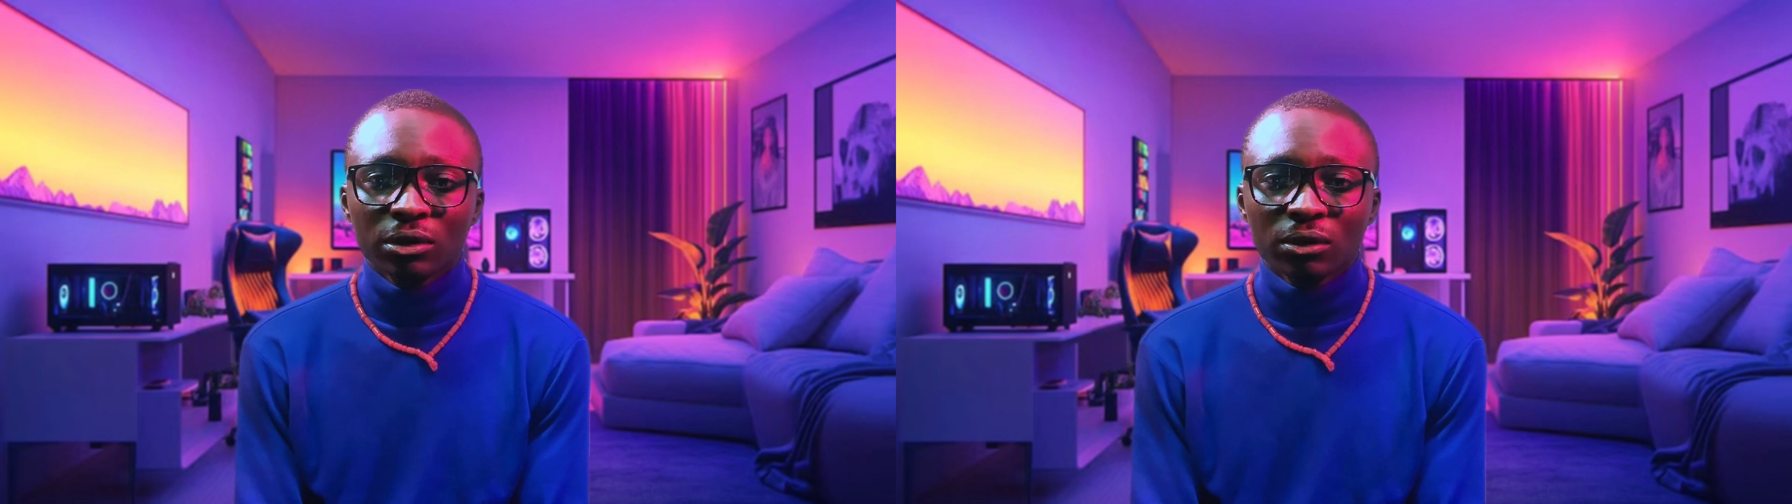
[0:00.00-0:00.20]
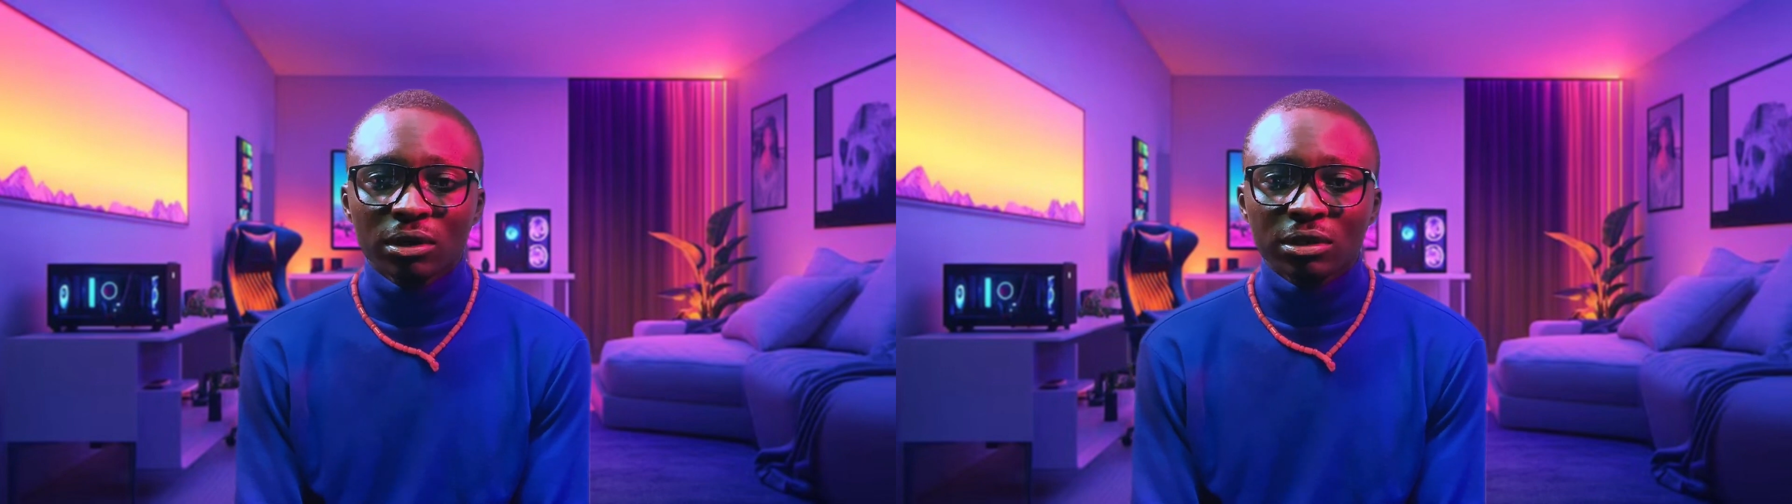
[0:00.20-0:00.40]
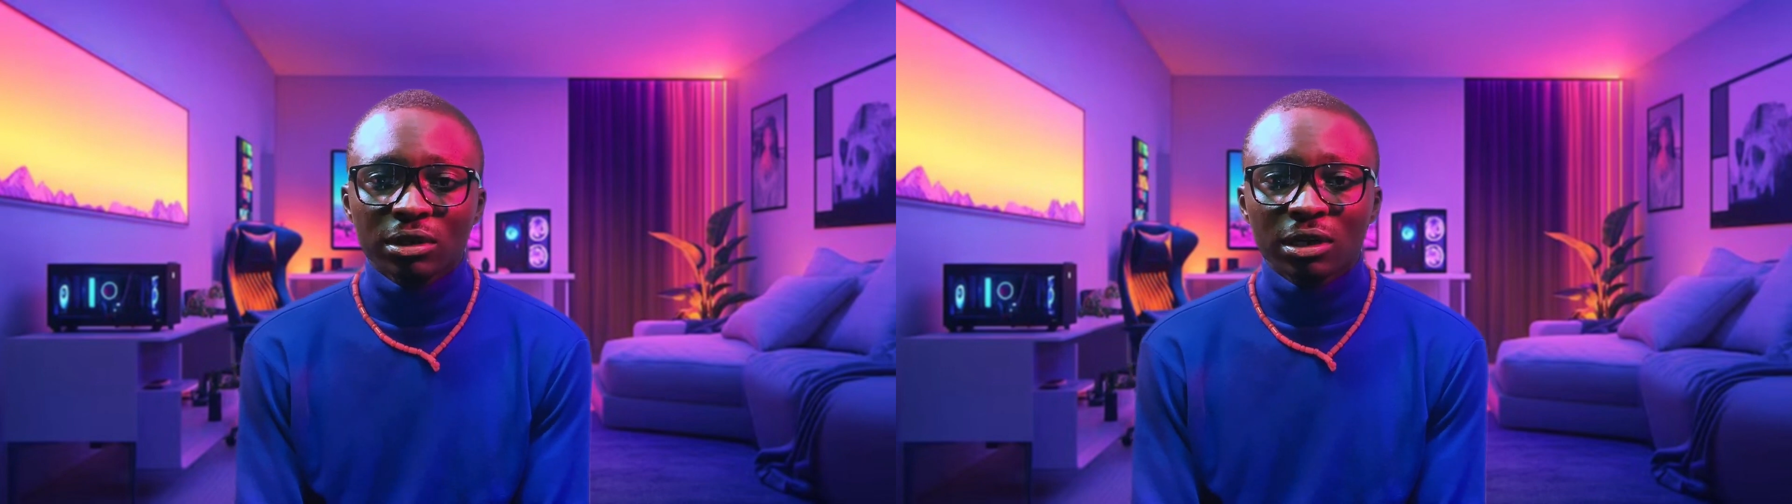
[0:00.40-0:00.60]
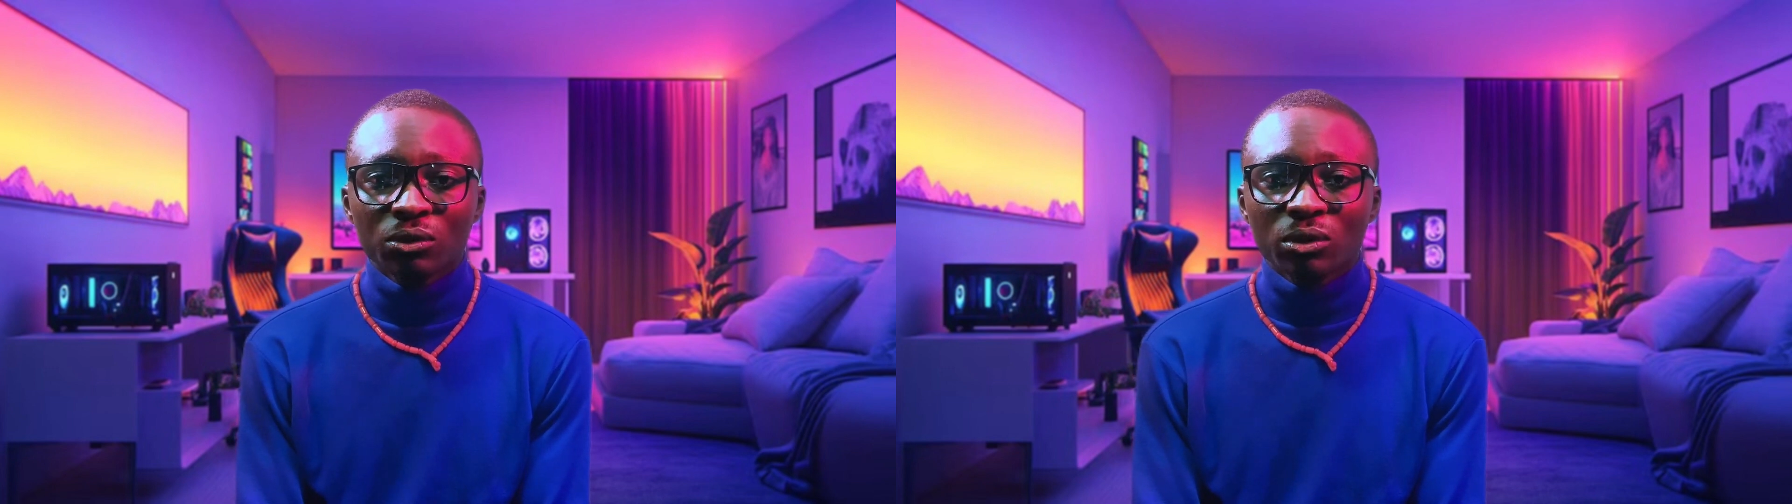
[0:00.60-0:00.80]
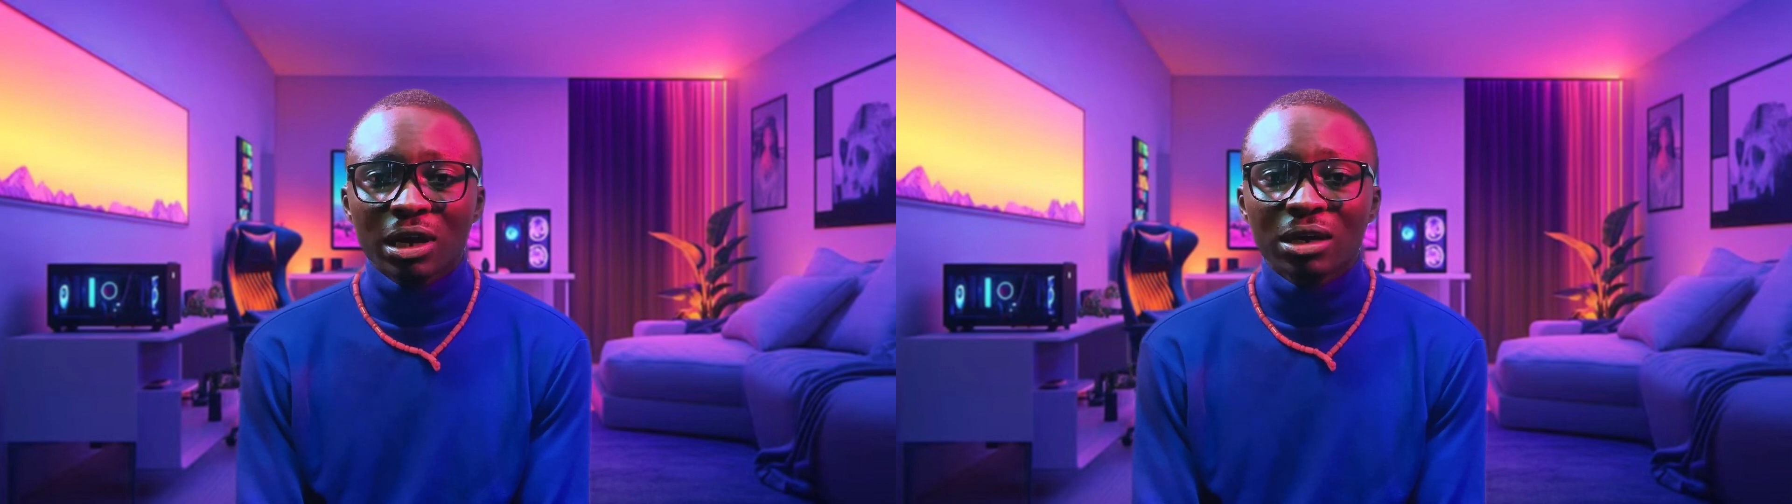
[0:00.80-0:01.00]
Understand?
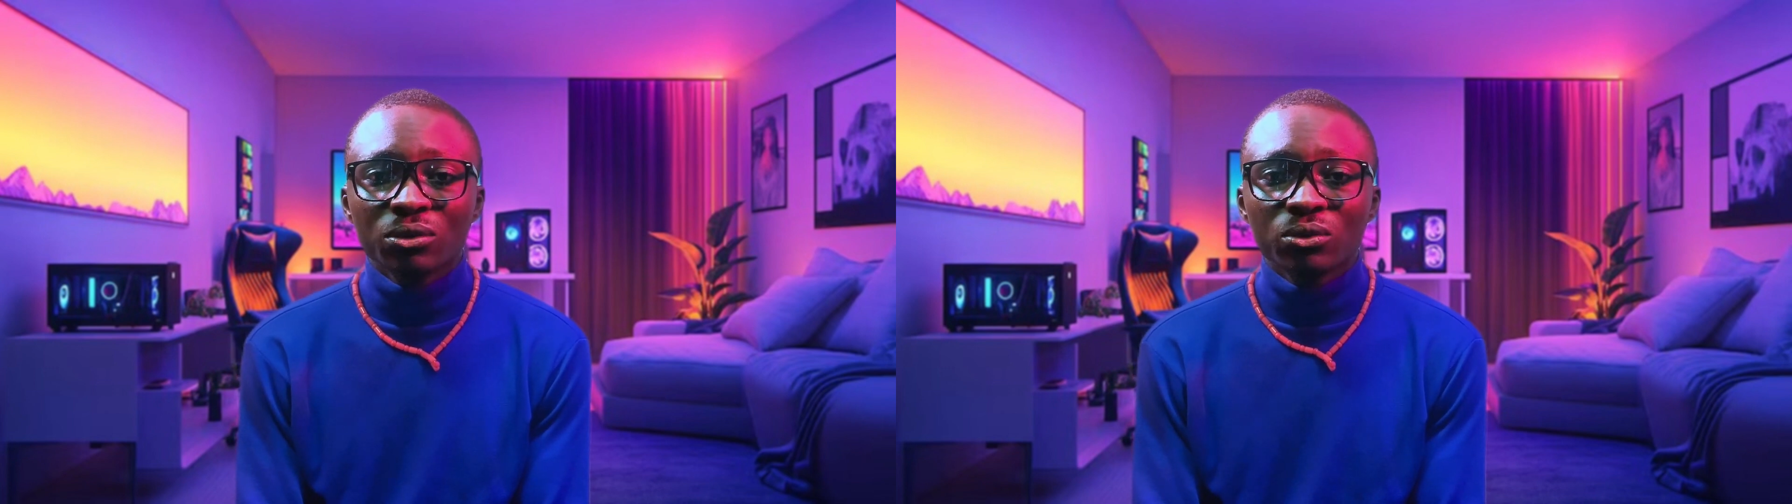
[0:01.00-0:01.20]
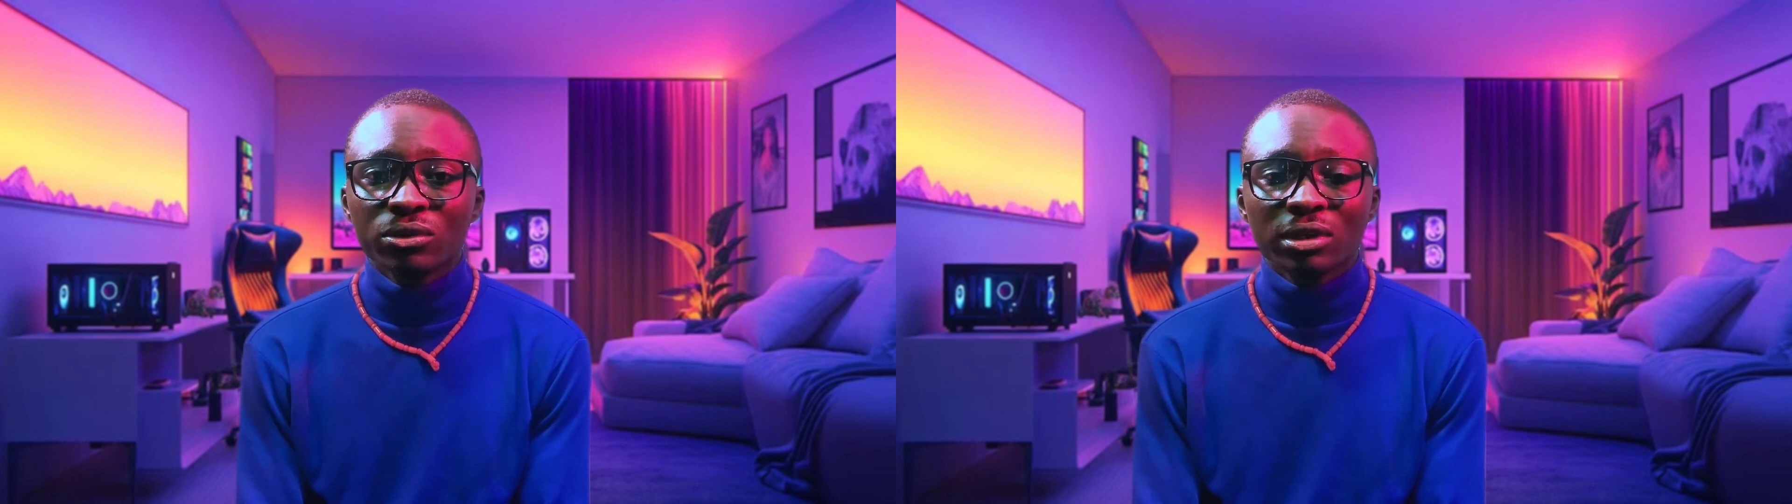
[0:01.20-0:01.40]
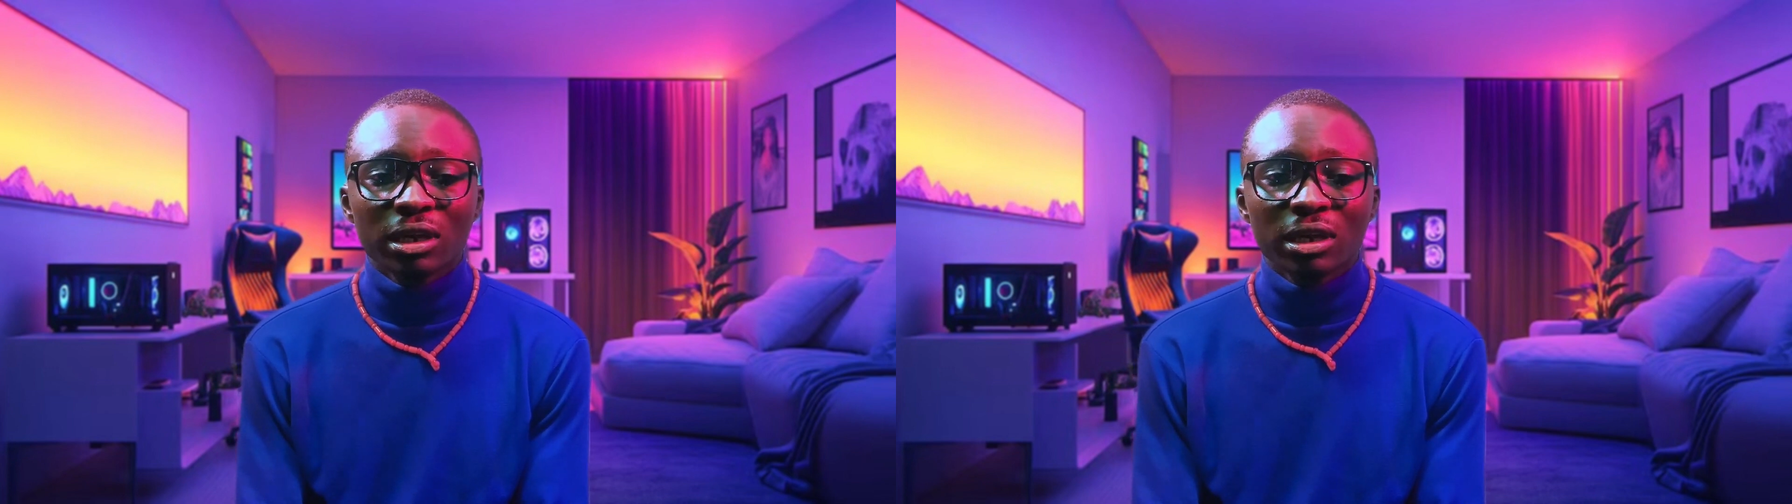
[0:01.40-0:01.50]
You can use